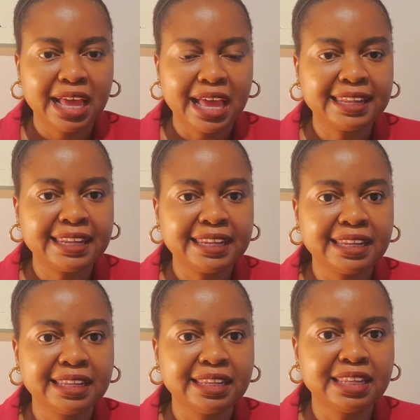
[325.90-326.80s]
And
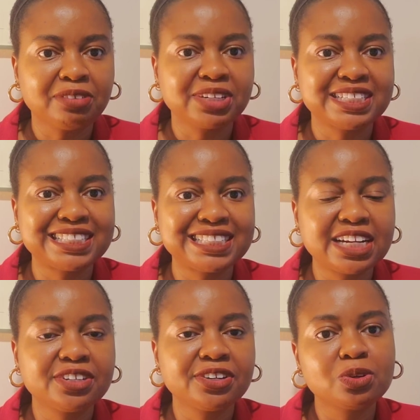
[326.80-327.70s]
now the
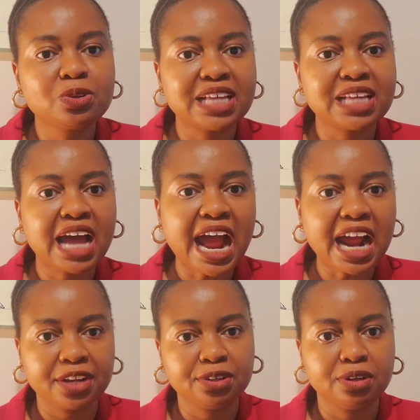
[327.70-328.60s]
standard goes
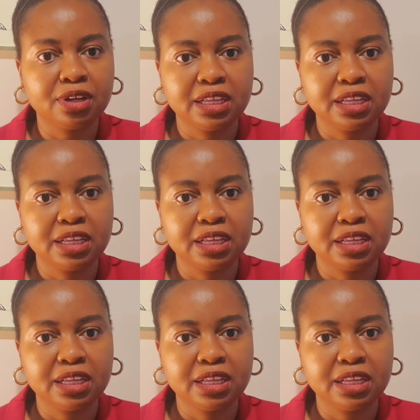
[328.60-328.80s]
higher.